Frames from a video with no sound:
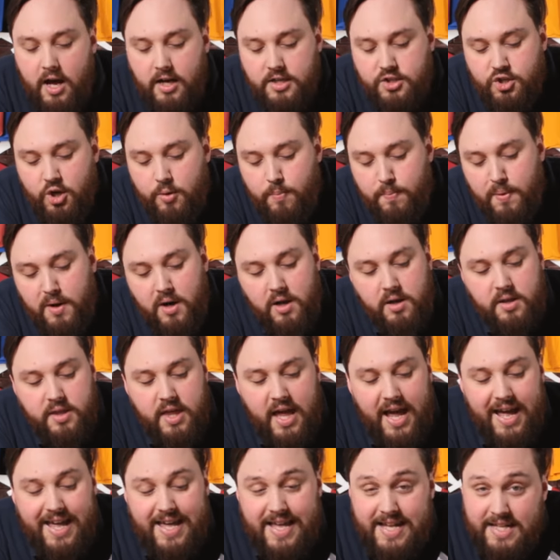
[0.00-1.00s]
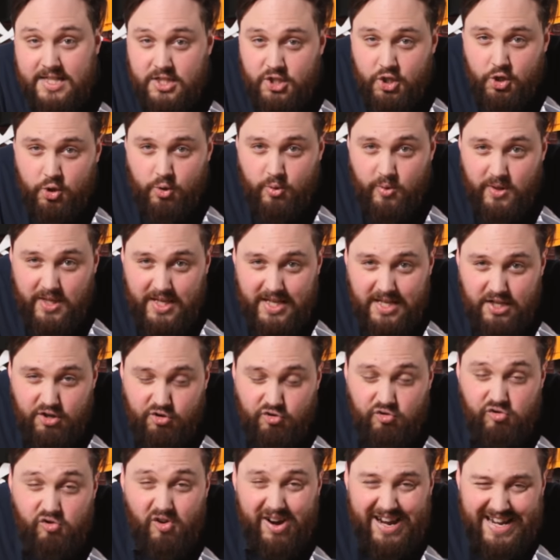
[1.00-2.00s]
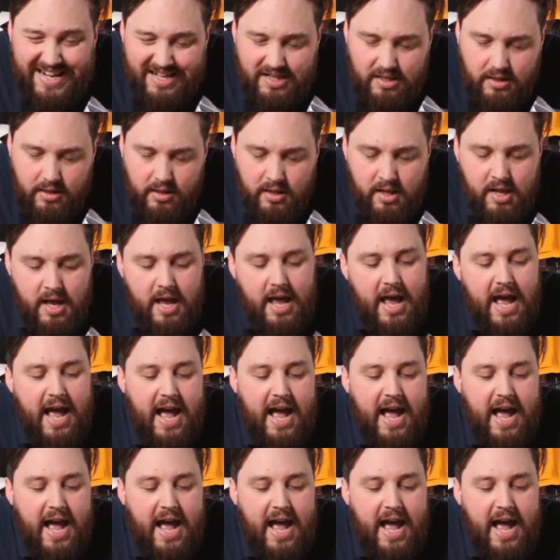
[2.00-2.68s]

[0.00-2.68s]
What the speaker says: so plug that into the cradle